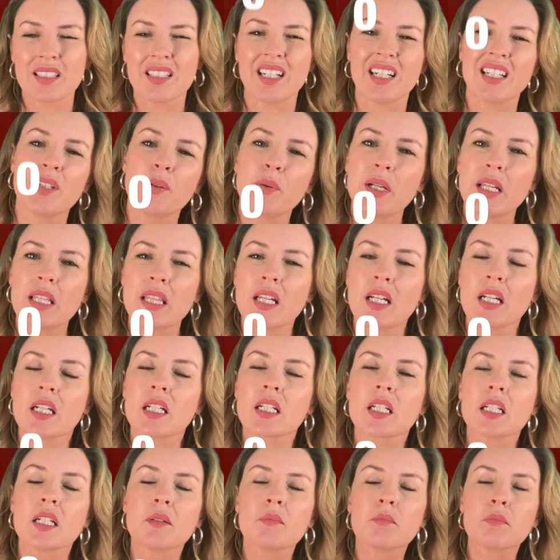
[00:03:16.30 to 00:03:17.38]
Are you either
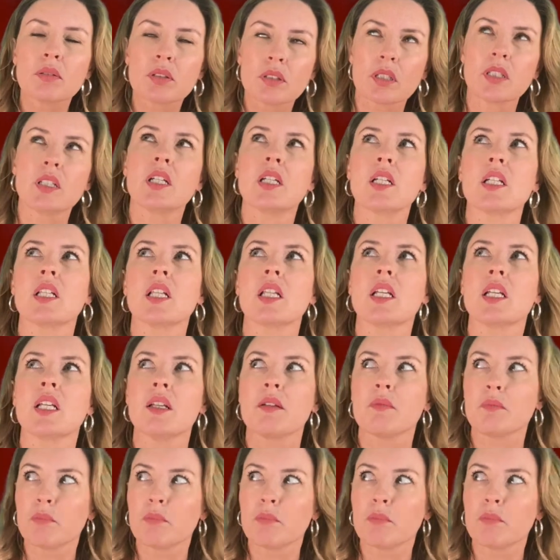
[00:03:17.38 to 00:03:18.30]
completely